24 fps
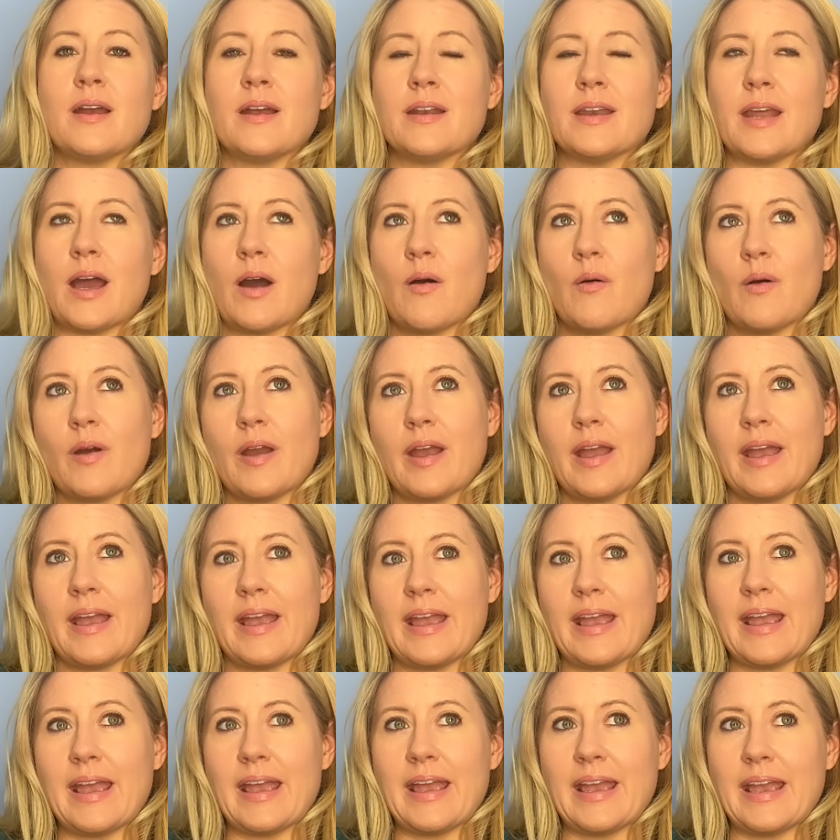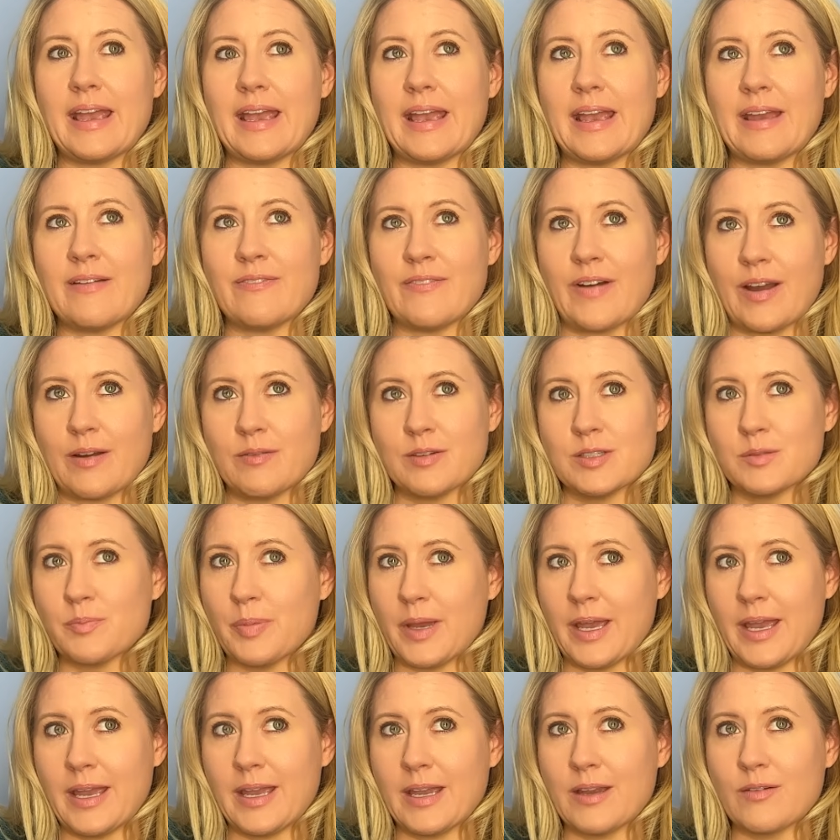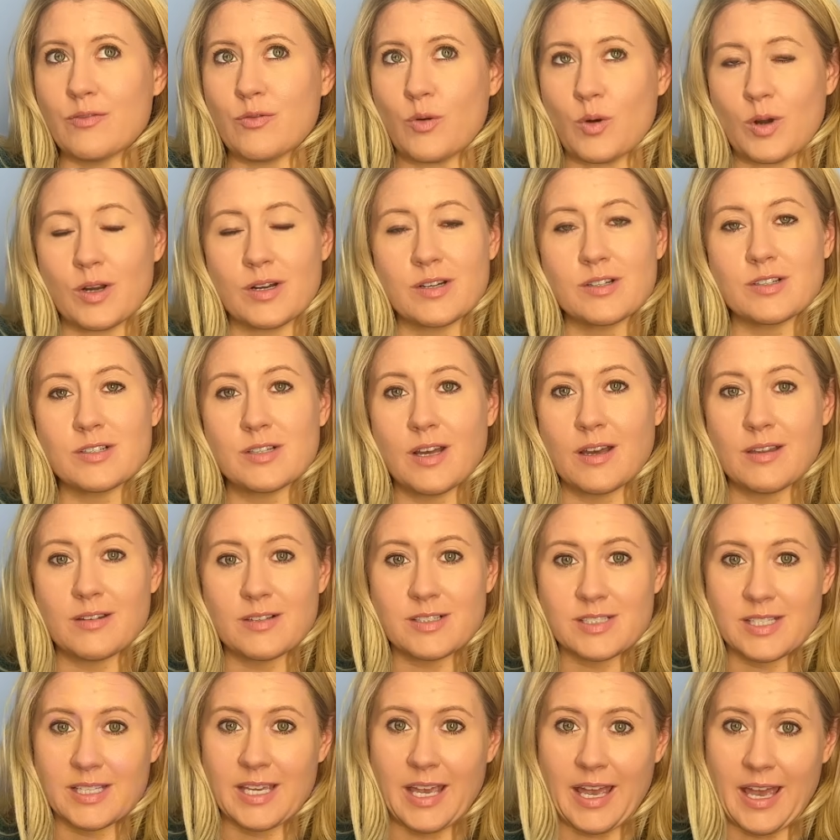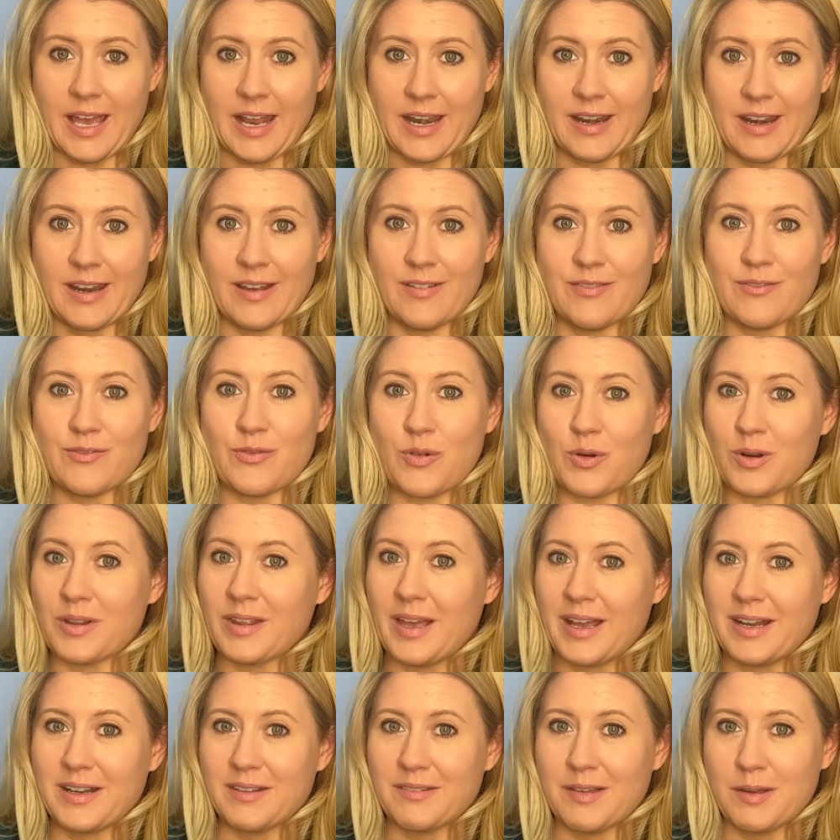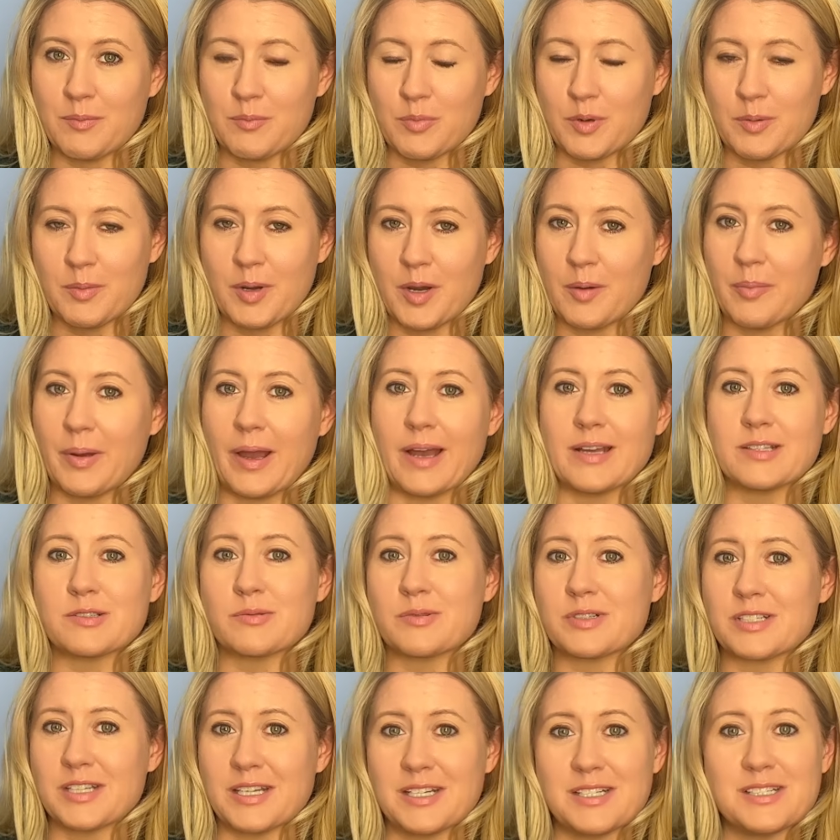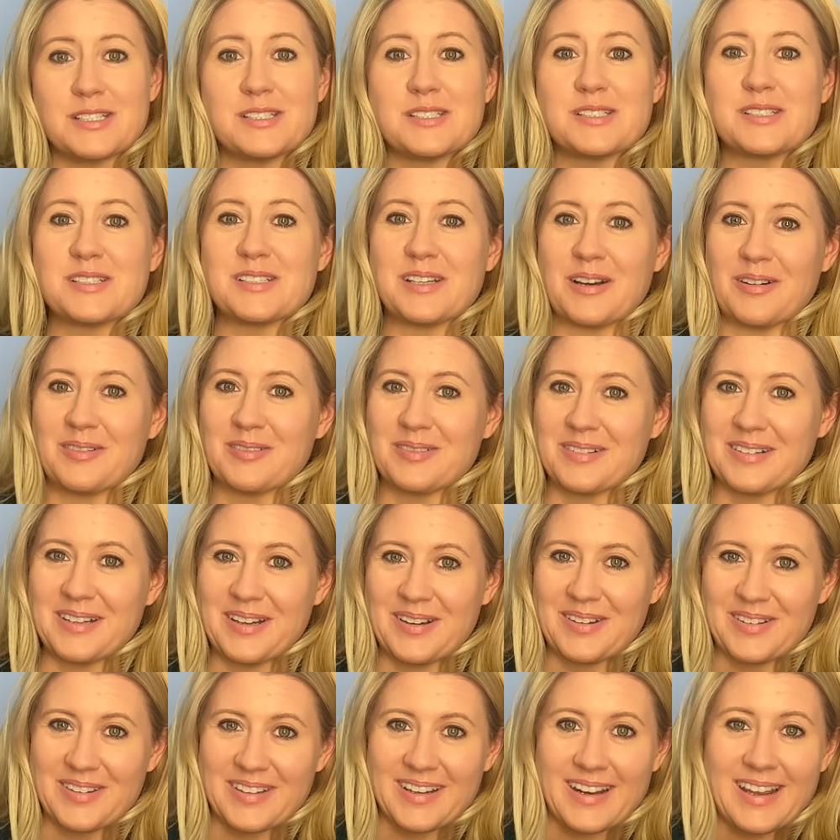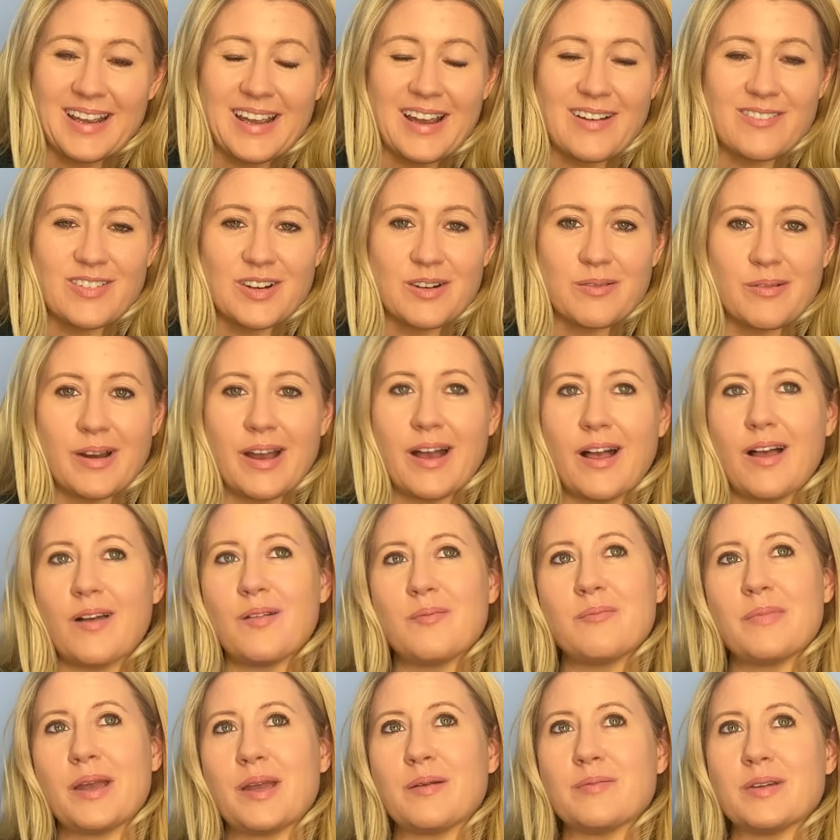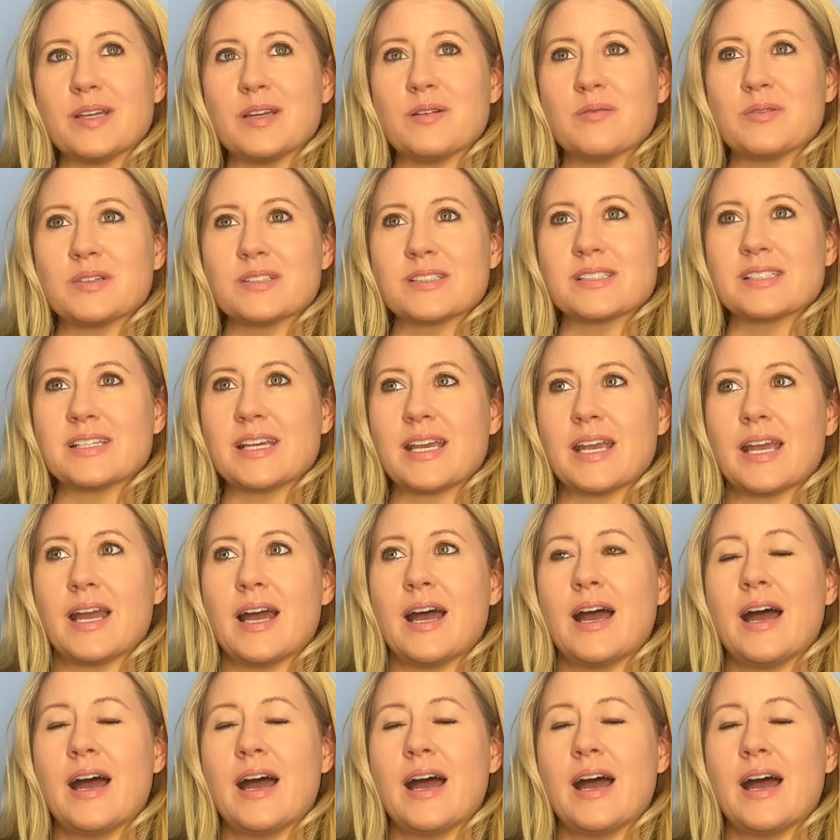Now, if I was paying $400 again for Lightning Lane Premier Pass, which I don't know that I ever will, maybe, we'll see,